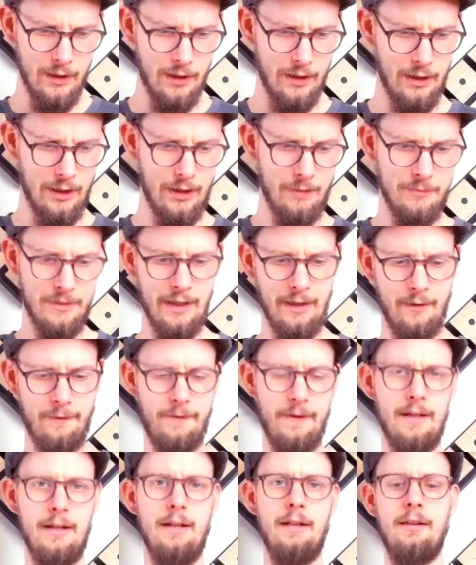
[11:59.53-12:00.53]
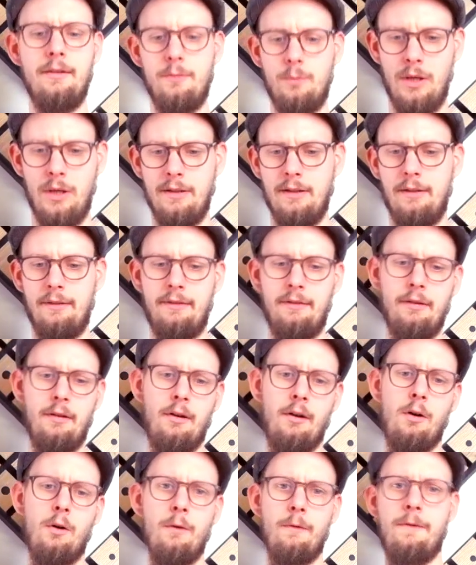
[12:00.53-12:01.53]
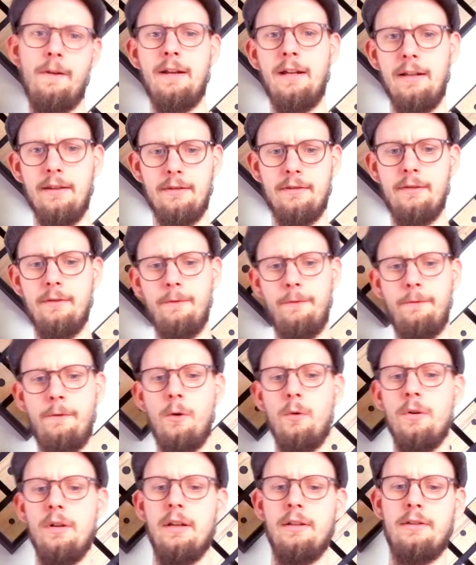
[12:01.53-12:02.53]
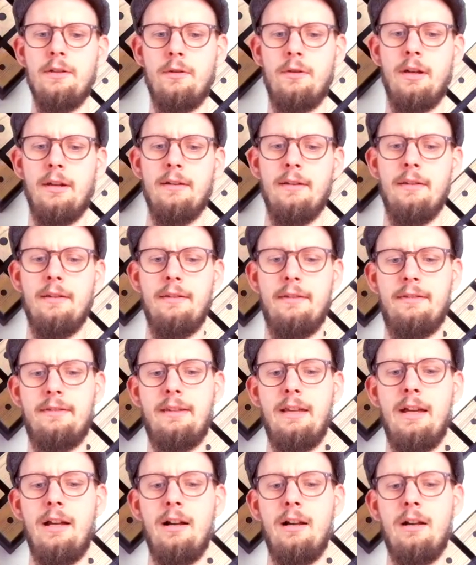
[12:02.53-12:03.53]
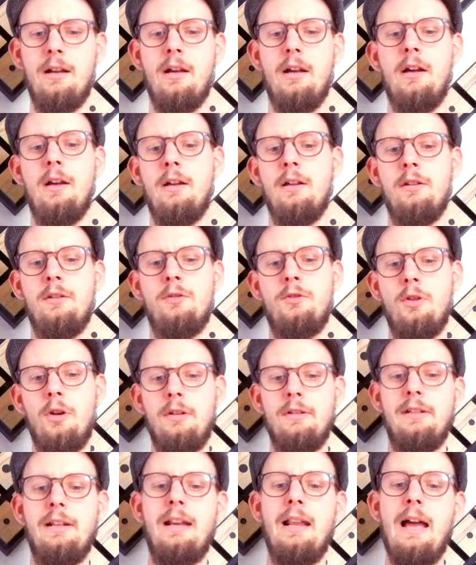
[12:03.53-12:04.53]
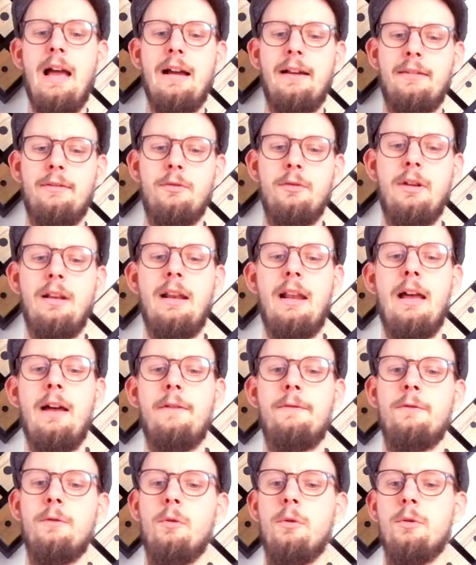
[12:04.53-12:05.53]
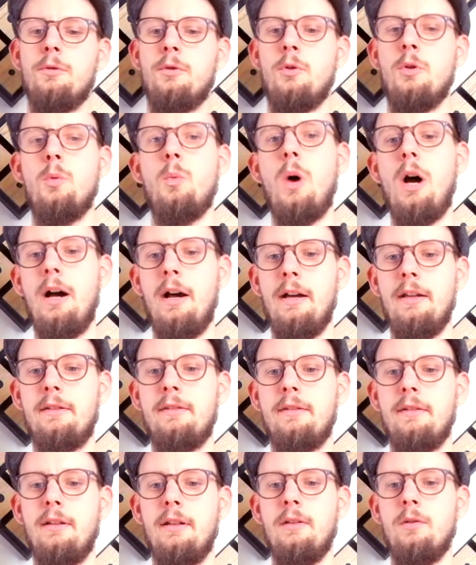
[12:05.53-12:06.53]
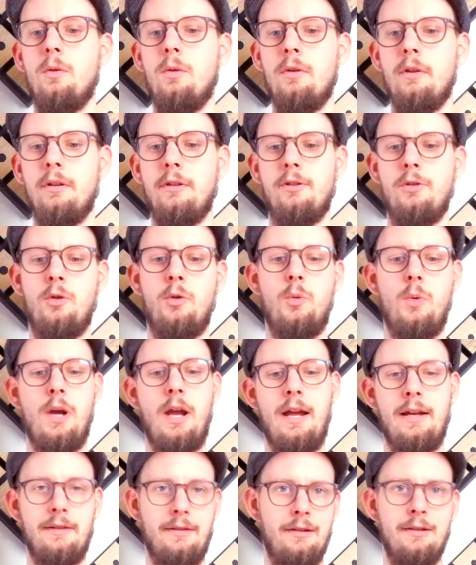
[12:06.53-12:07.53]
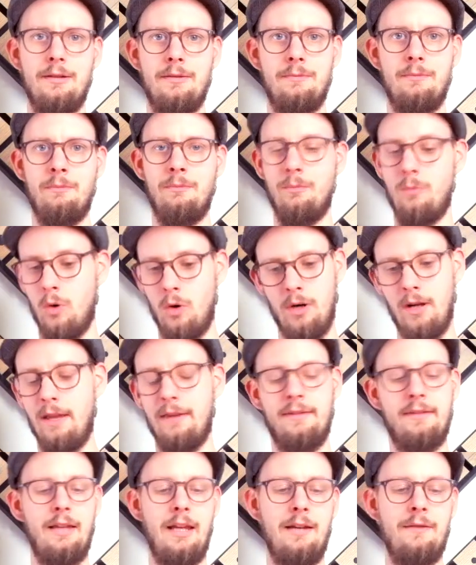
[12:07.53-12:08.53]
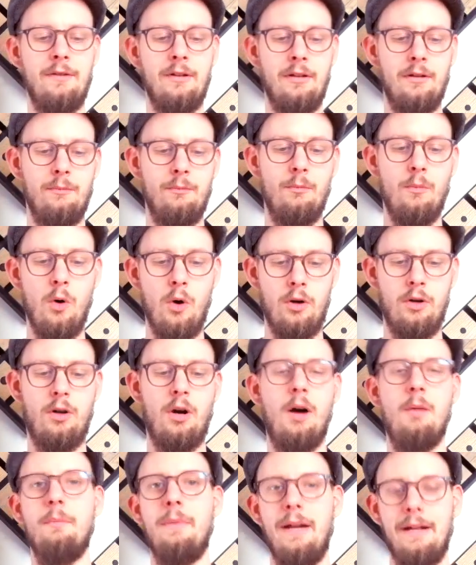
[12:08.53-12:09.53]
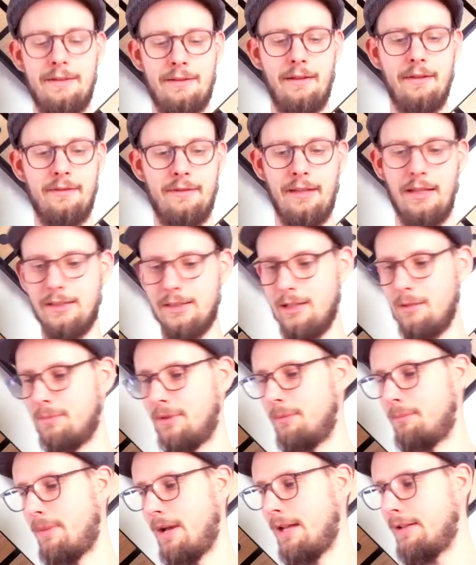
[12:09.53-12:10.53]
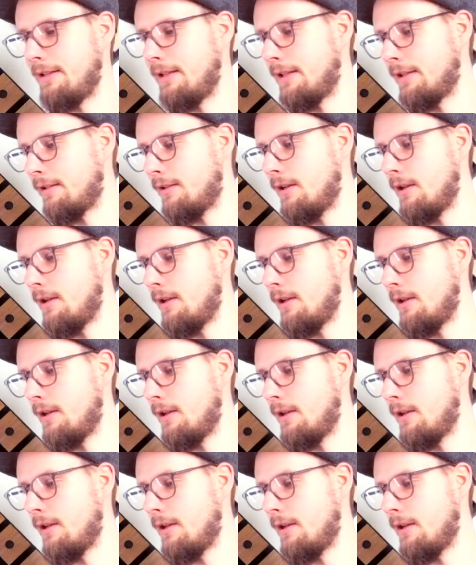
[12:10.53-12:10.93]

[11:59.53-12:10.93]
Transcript: Another thing is, this whole thing is folded, you can still turn the legs to the left or to the right in order to create a more or less even more compact setup, depending